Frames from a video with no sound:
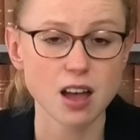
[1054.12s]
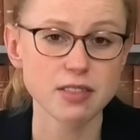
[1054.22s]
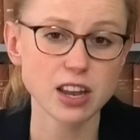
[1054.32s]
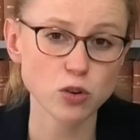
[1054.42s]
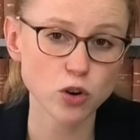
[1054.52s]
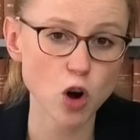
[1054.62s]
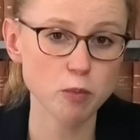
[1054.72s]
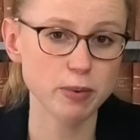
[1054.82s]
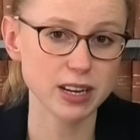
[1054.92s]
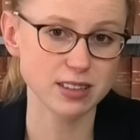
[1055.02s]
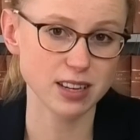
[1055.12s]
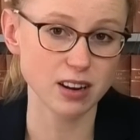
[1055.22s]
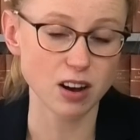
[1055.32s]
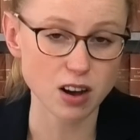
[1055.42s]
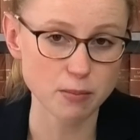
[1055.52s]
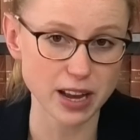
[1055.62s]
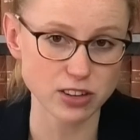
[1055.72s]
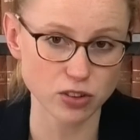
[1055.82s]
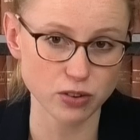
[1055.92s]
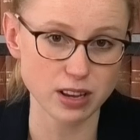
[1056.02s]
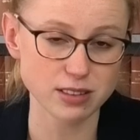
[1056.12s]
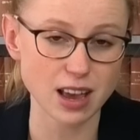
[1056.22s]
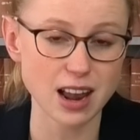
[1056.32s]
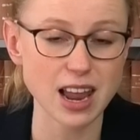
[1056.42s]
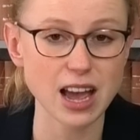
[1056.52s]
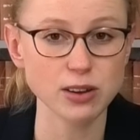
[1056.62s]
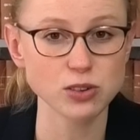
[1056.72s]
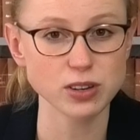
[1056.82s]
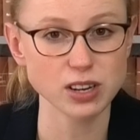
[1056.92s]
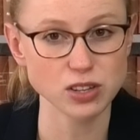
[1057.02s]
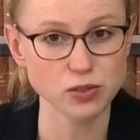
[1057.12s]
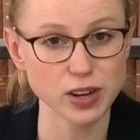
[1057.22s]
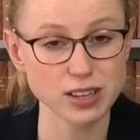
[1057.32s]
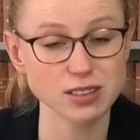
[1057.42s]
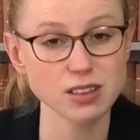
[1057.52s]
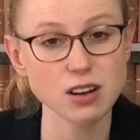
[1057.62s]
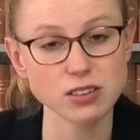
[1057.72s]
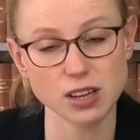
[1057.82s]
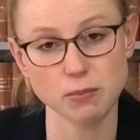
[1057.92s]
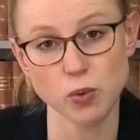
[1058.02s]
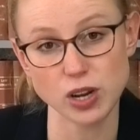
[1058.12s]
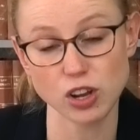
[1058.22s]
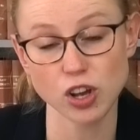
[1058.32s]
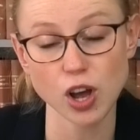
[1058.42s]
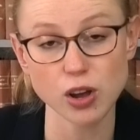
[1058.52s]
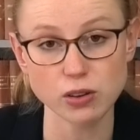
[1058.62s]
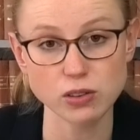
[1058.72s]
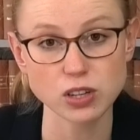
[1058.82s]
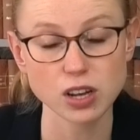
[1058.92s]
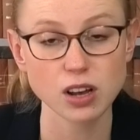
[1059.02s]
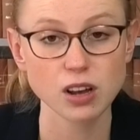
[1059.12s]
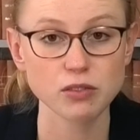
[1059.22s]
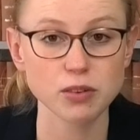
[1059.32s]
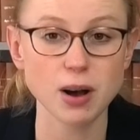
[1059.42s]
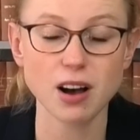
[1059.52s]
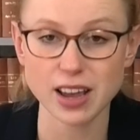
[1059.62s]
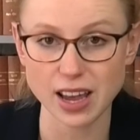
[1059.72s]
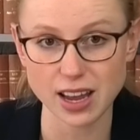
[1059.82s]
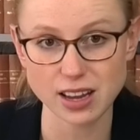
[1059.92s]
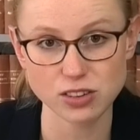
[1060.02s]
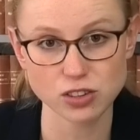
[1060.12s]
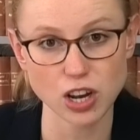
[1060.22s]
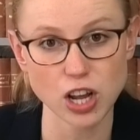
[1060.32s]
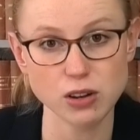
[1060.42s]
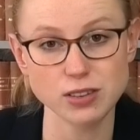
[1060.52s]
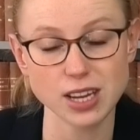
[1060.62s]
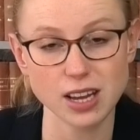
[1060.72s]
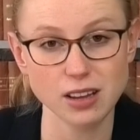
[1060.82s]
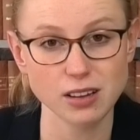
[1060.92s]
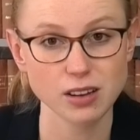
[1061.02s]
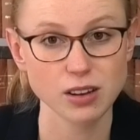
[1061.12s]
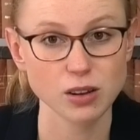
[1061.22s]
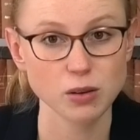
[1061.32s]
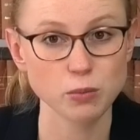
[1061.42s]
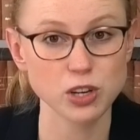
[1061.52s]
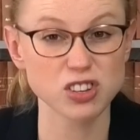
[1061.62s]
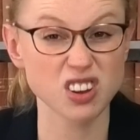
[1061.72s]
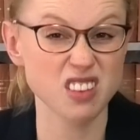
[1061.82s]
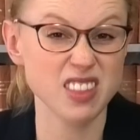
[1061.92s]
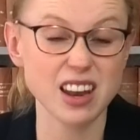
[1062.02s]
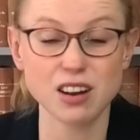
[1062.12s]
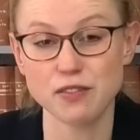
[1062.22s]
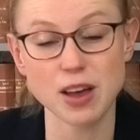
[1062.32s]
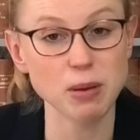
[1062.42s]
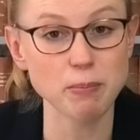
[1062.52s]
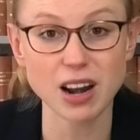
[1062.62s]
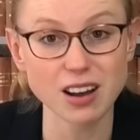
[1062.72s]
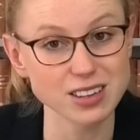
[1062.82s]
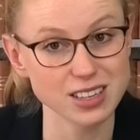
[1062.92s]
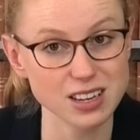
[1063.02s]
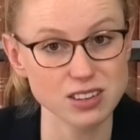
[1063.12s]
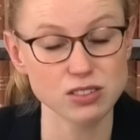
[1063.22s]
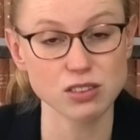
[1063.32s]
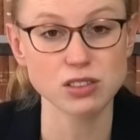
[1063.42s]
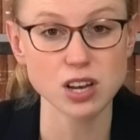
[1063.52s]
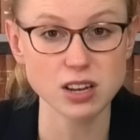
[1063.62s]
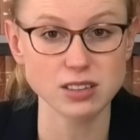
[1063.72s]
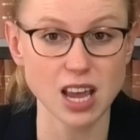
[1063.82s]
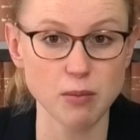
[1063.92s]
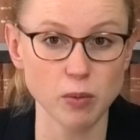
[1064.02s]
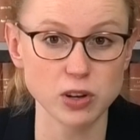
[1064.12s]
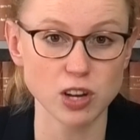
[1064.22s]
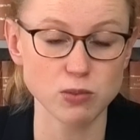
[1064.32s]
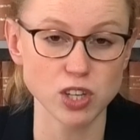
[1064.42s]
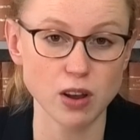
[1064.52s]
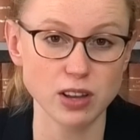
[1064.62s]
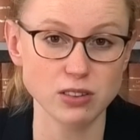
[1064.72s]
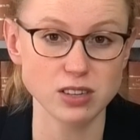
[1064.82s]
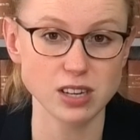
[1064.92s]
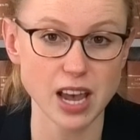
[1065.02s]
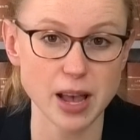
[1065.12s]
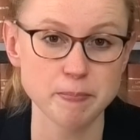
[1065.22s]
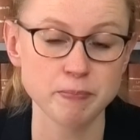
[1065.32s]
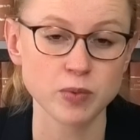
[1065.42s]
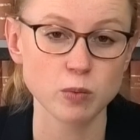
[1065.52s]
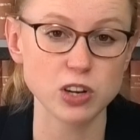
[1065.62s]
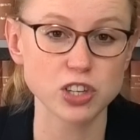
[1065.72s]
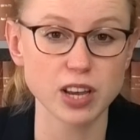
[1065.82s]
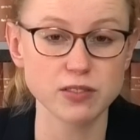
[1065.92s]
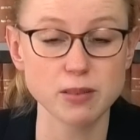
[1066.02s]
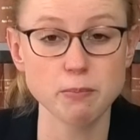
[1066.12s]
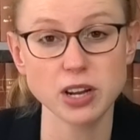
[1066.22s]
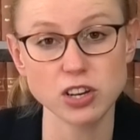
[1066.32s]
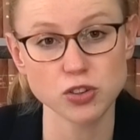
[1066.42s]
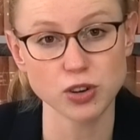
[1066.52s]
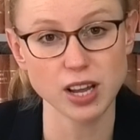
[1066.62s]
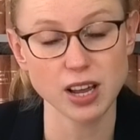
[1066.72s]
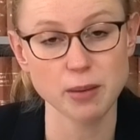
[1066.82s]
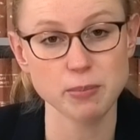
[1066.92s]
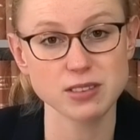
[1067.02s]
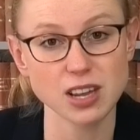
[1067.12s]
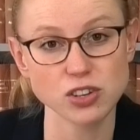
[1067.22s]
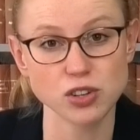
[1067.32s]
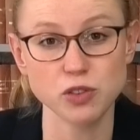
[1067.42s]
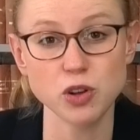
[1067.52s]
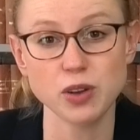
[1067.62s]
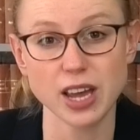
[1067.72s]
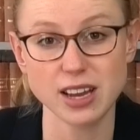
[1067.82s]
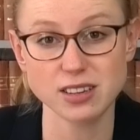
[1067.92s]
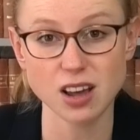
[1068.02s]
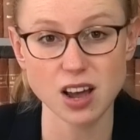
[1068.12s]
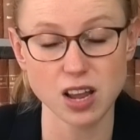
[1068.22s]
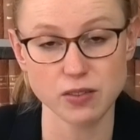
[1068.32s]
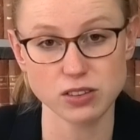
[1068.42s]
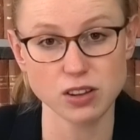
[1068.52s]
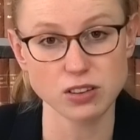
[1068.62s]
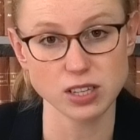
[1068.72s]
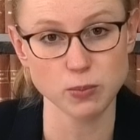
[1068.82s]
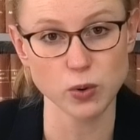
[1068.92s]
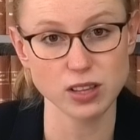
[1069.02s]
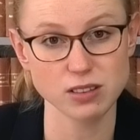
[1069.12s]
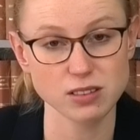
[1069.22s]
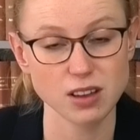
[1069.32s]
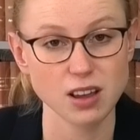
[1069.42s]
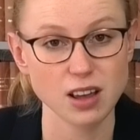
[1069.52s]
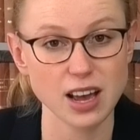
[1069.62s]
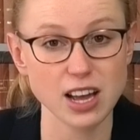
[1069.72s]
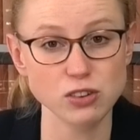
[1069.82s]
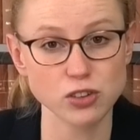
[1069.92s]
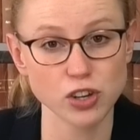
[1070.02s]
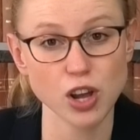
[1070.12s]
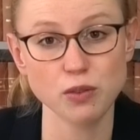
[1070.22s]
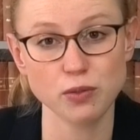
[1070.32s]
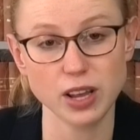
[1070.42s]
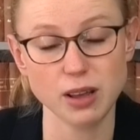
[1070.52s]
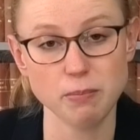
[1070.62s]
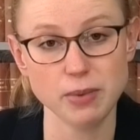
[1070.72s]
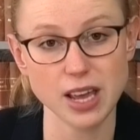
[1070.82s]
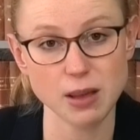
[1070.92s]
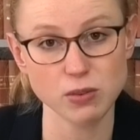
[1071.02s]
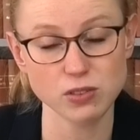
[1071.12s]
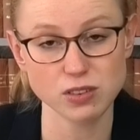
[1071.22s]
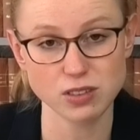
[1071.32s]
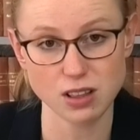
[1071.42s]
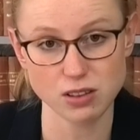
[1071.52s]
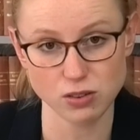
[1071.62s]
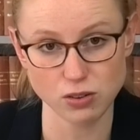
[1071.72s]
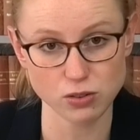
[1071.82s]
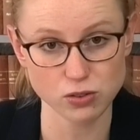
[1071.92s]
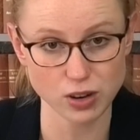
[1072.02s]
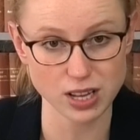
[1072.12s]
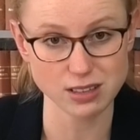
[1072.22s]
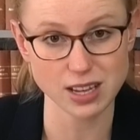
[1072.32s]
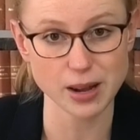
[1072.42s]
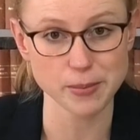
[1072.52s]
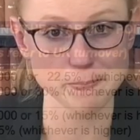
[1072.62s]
Then your culpability and harm categories allow you to identify a starting point code from high A to low D, which can then in effect be plugged into the third table which I'm showing you today, which gives the monetary and percentage of UK turnover starting points, and you should hopefully be able to see this on your screens now.